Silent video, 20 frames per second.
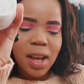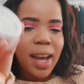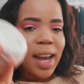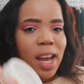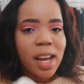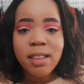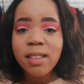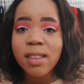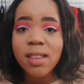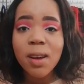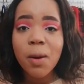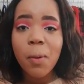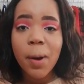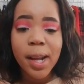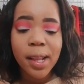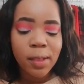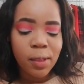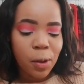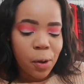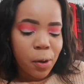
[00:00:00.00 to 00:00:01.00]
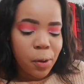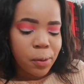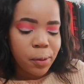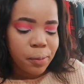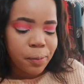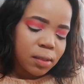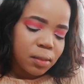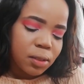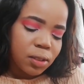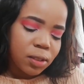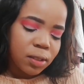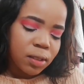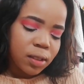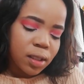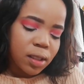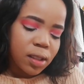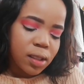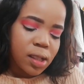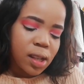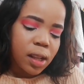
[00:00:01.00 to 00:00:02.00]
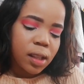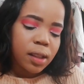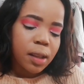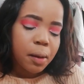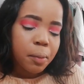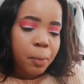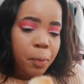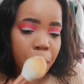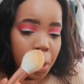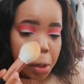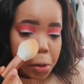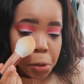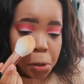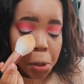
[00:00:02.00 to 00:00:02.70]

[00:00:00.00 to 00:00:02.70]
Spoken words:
It's still white though. Just gonna take that brush